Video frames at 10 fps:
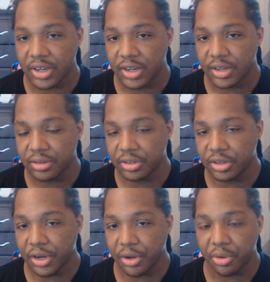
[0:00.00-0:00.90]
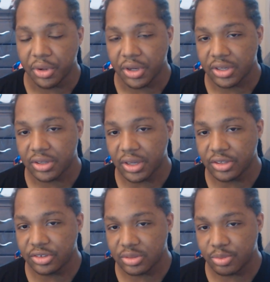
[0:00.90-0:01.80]
you know, and just
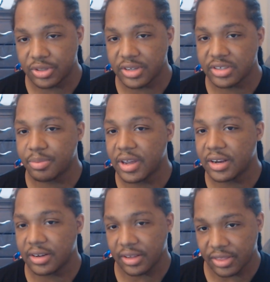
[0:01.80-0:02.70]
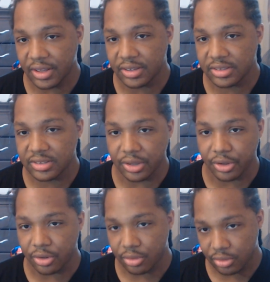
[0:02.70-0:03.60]
participating in things that are
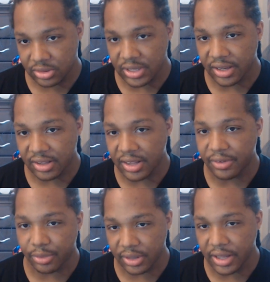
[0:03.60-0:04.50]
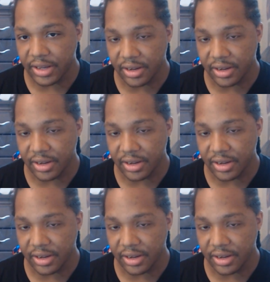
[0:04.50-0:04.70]
Second Life related.